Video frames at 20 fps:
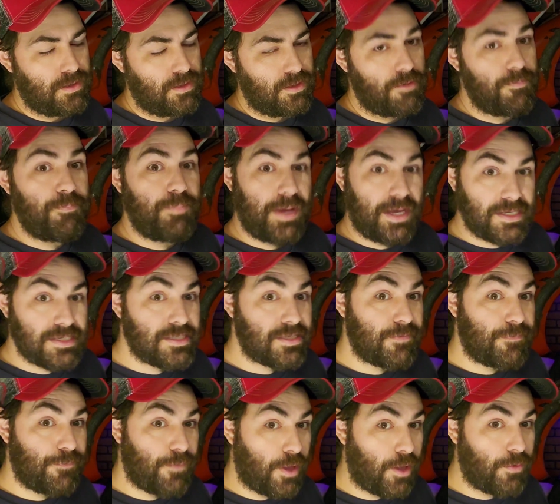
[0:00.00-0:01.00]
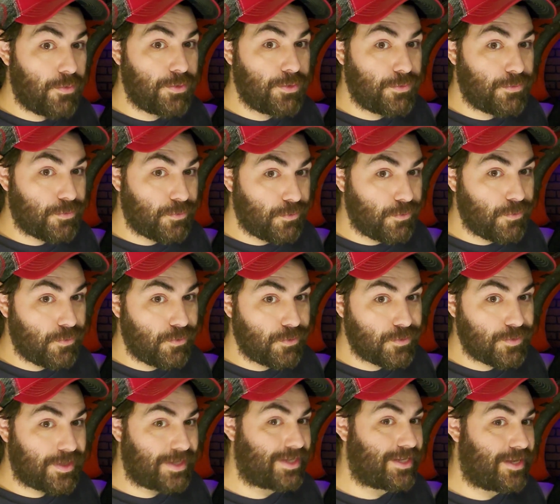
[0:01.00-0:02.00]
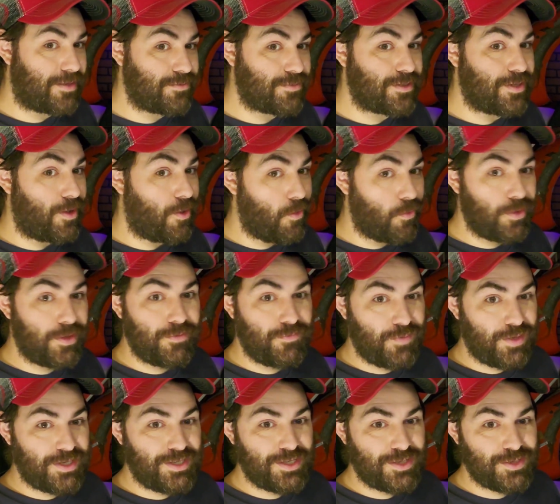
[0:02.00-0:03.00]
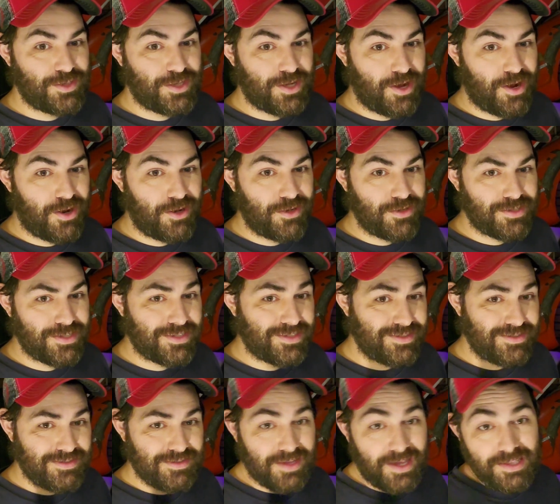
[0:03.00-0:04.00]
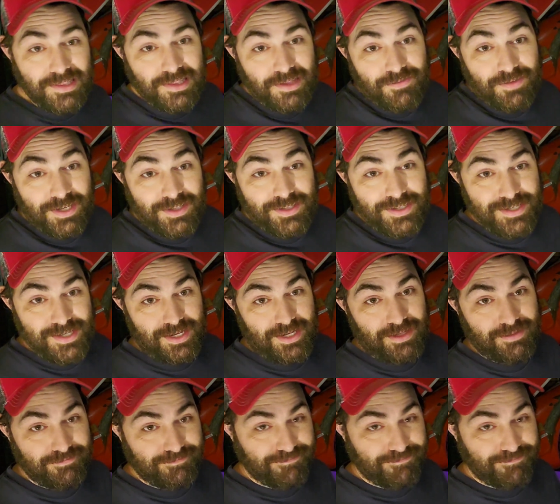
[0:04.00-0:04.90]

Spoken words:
the best at following the rules when it comes to owning vintage cars and living in the city.